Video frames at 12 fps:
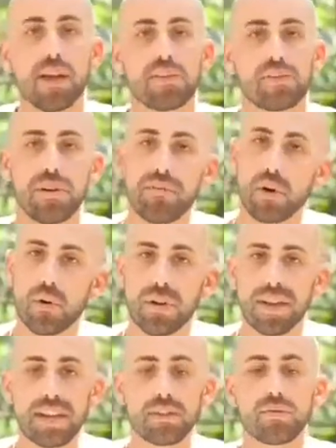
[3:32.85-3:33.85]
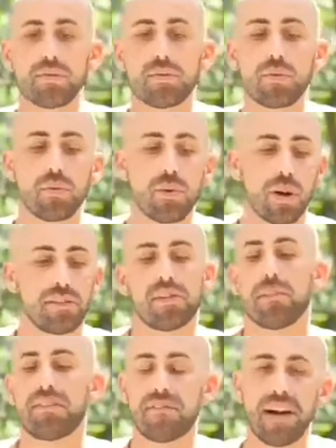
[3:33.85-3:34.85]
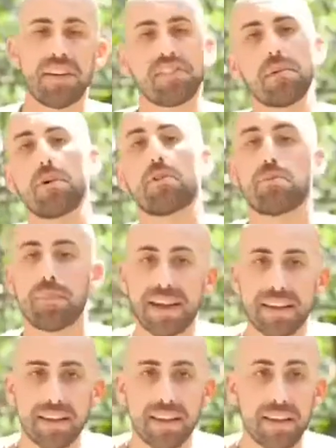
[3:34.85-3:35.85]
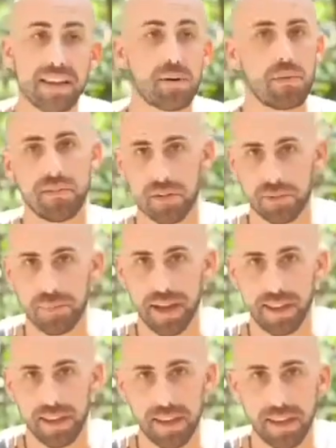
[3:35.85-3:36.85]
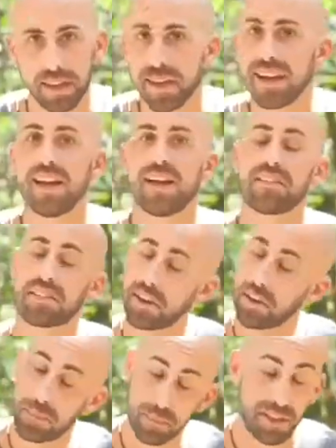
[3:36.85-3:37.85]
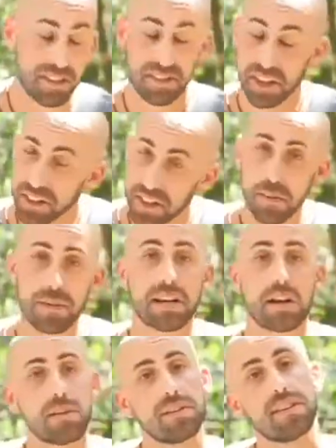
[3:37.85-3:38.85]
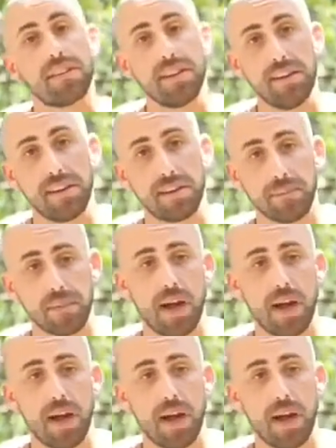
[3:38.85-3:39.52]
So if you're looking to some advice about packing and reverse packing, it's not gonna be included here.